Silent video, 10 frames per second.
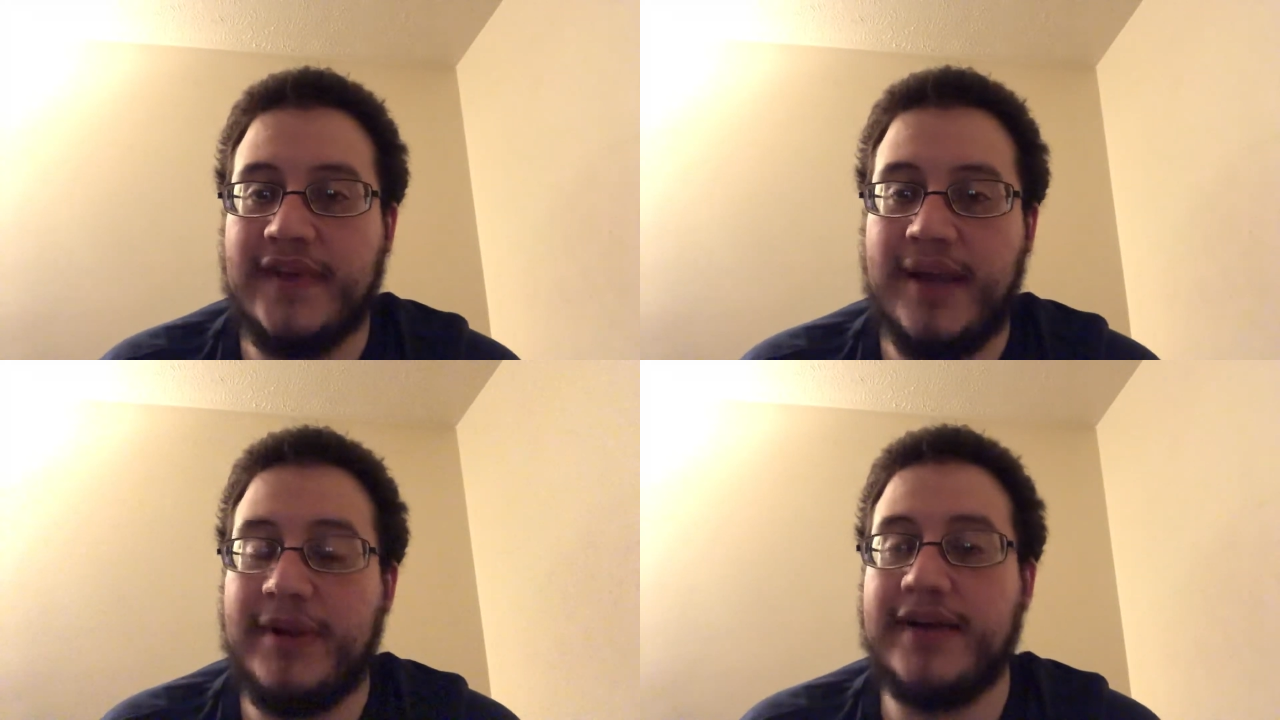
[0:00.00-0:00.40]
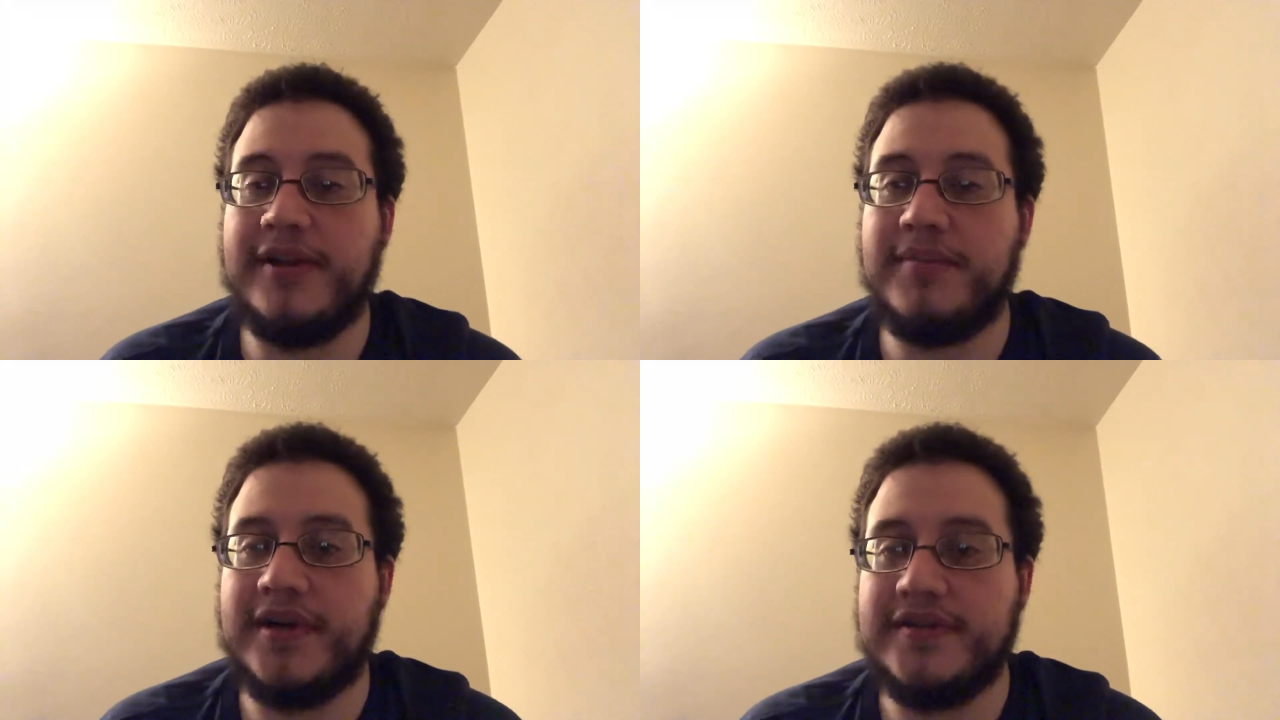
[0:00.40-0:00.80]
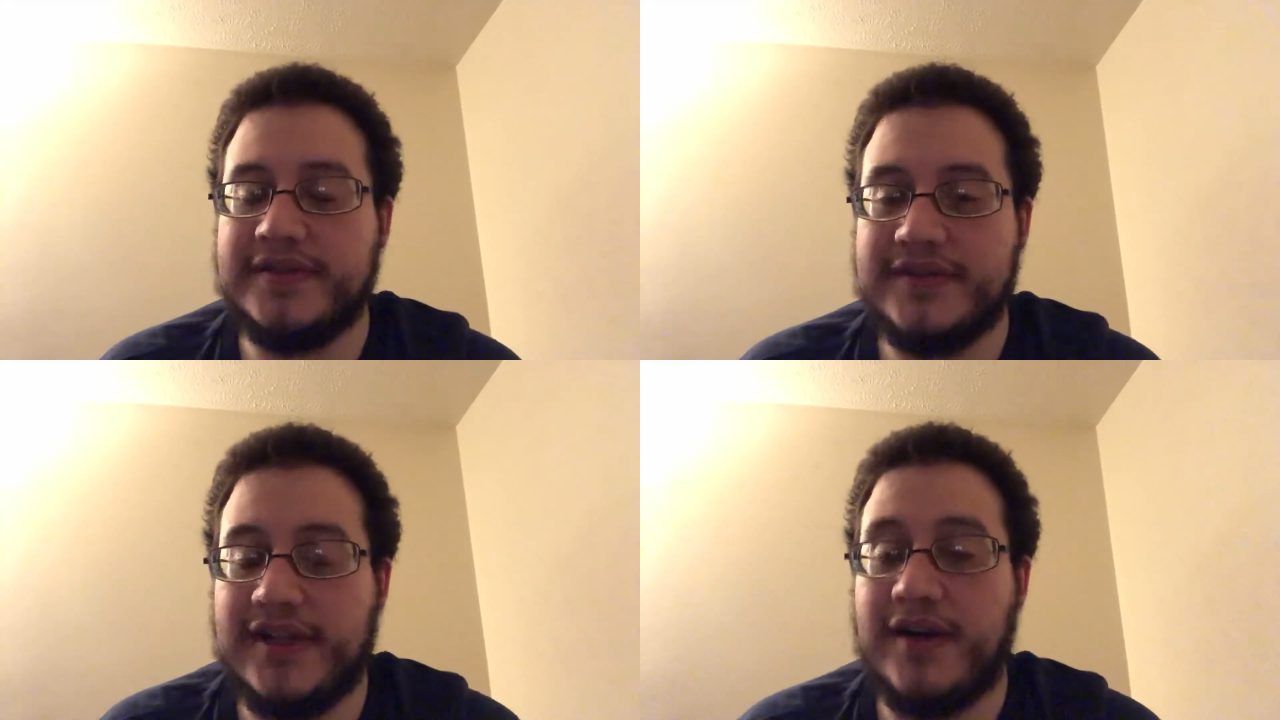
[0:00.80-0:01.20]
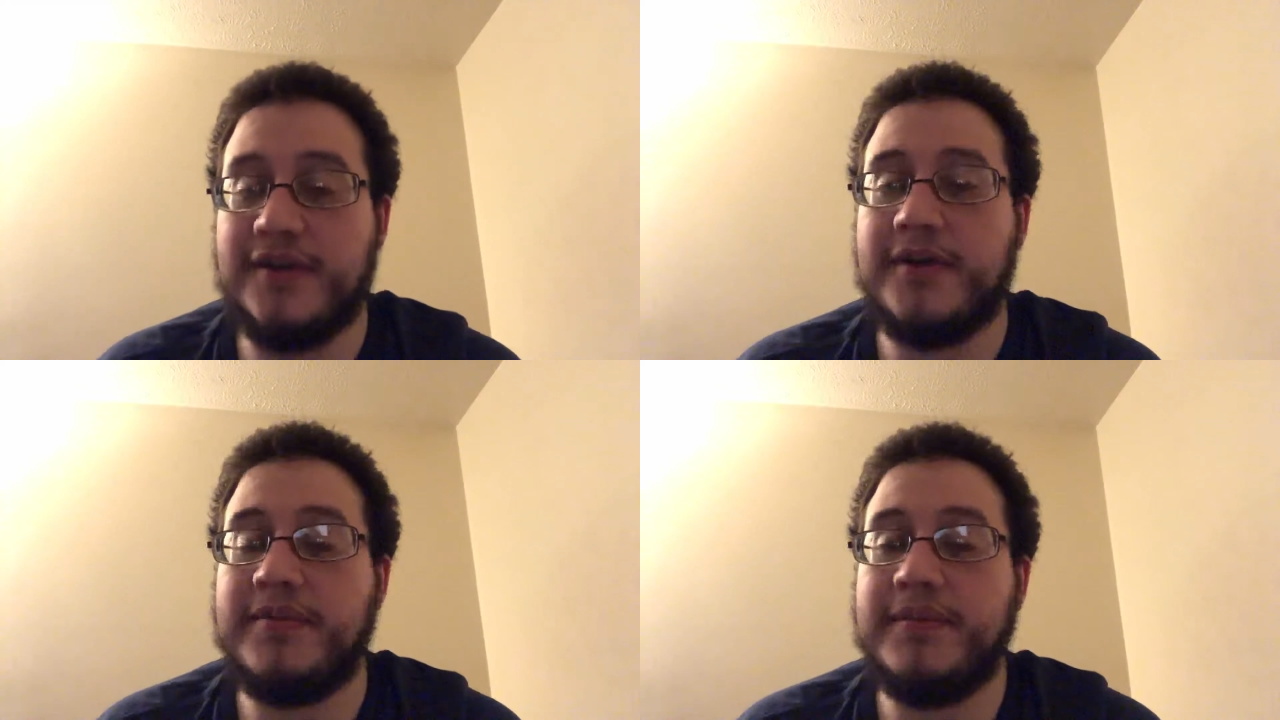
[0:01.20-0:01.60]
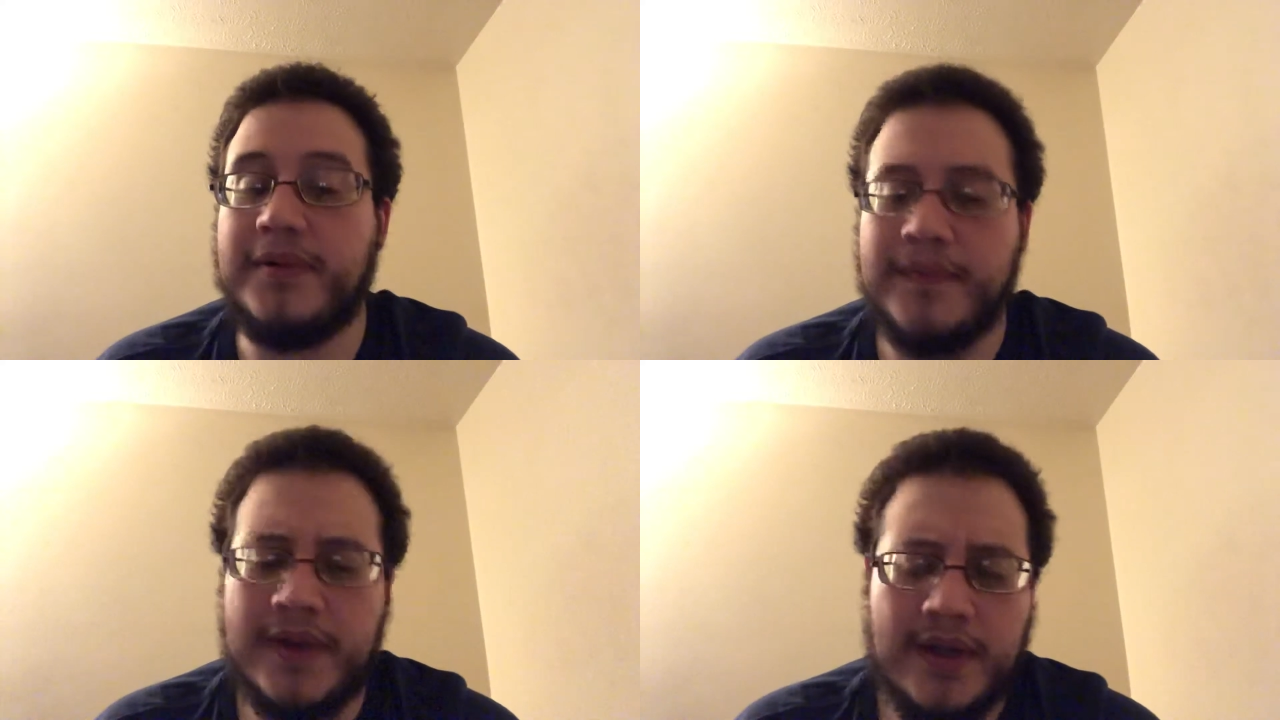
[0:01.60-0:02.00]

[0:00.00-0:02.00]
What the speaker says: I'm not a good person. There are no good people.